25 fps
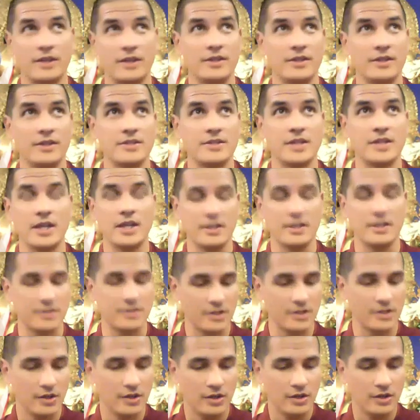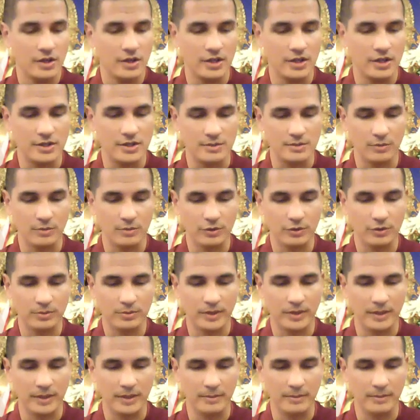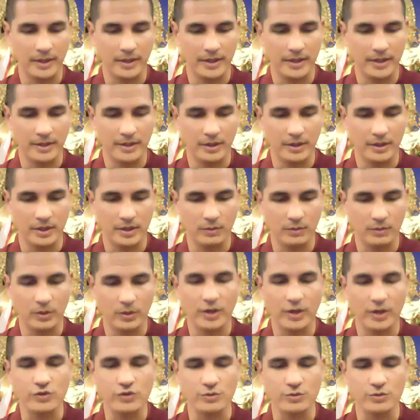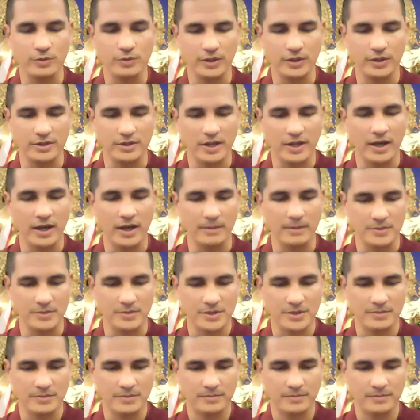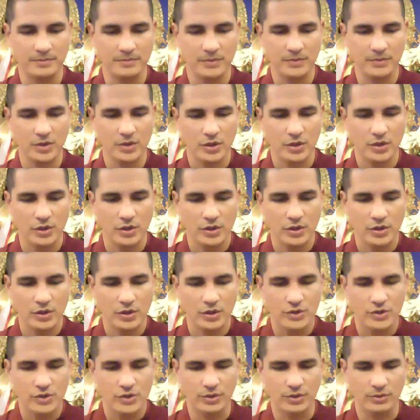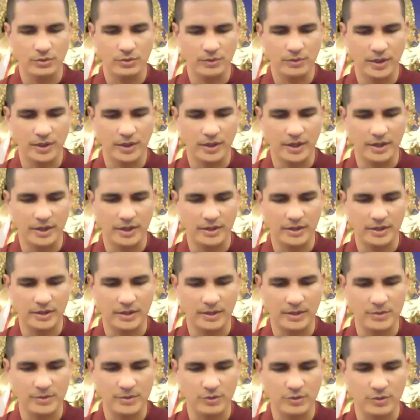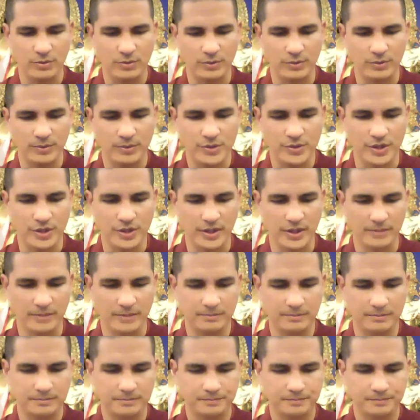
these days is multiplied by 100 million times. So Lama Zopa Rinpoche